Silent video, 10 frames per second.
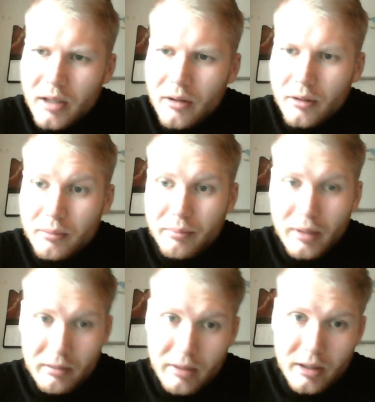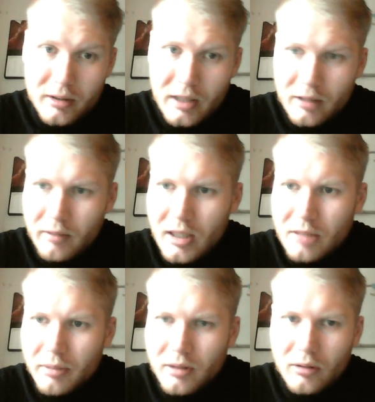Not well, not that crazy,
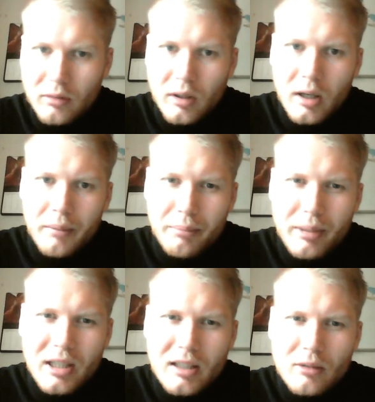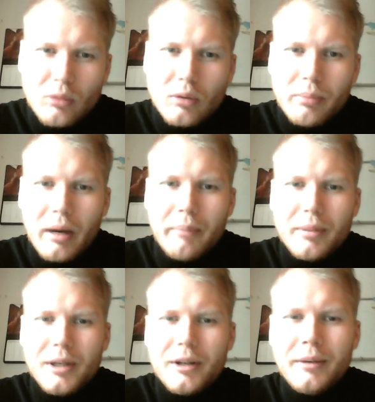but you know, pretty cool pump
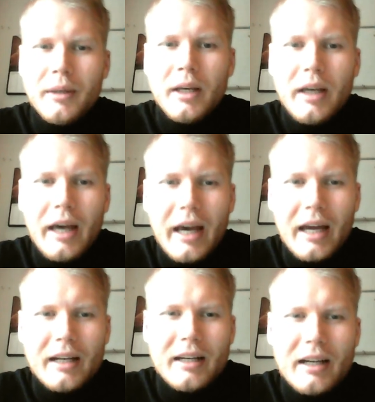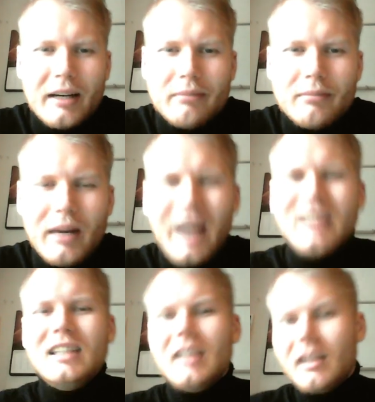here. And uh, I
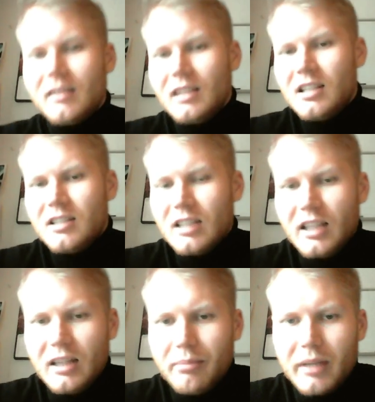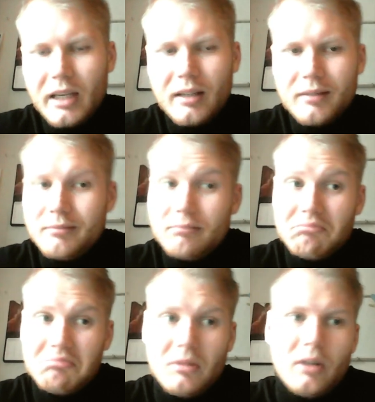think that this is still in the play.
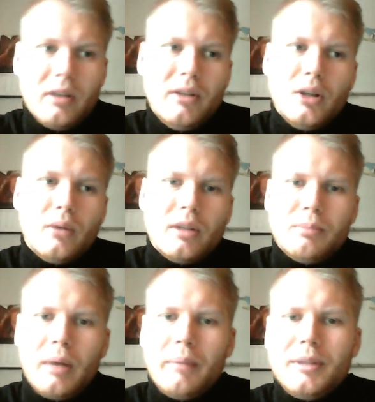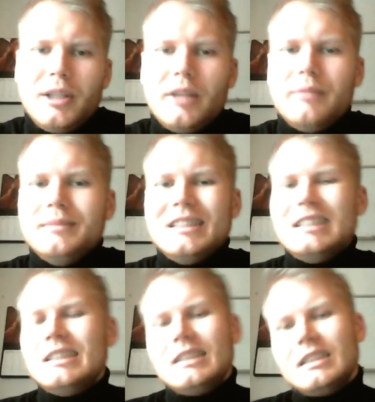You know, even though we pumped here,
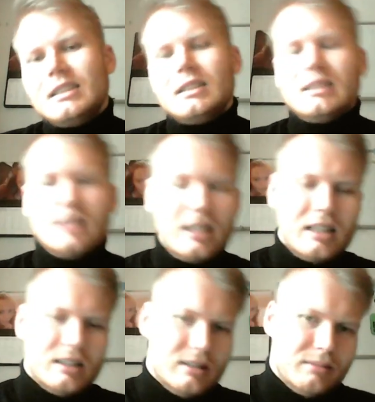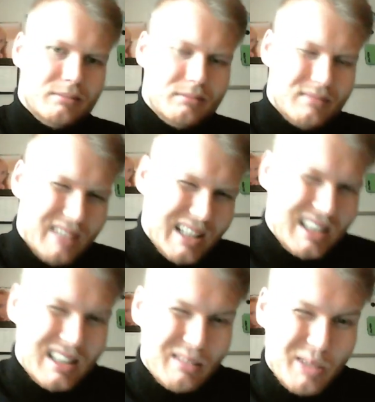um, I
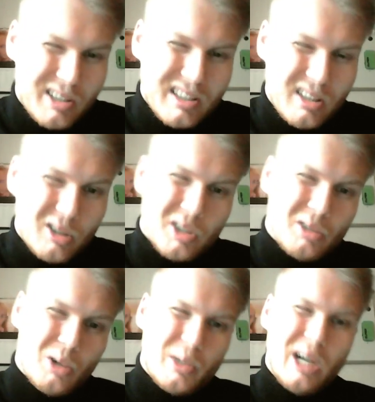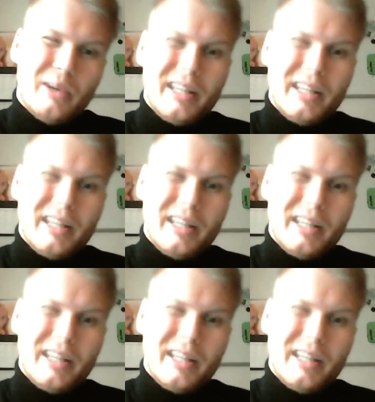think that we are still going to go down.